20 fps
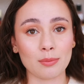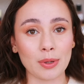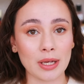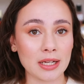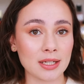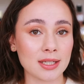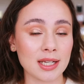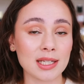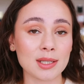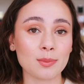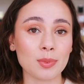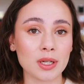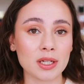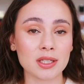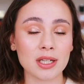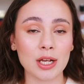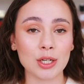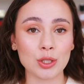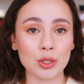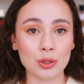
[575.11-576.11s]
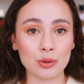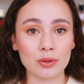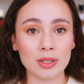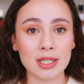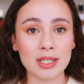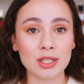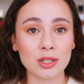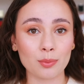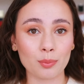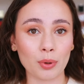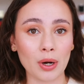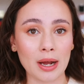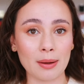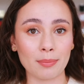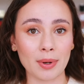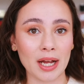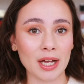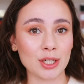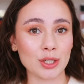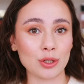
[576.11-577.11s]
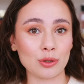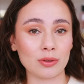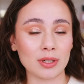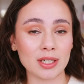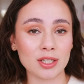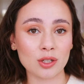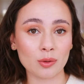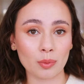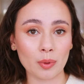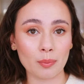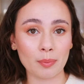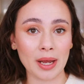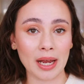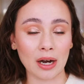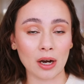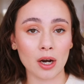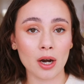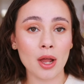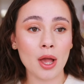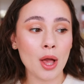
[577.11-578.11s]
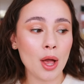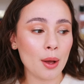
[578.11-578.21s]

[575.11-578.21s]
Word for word: basis because I do need to prep, I do need to prepare,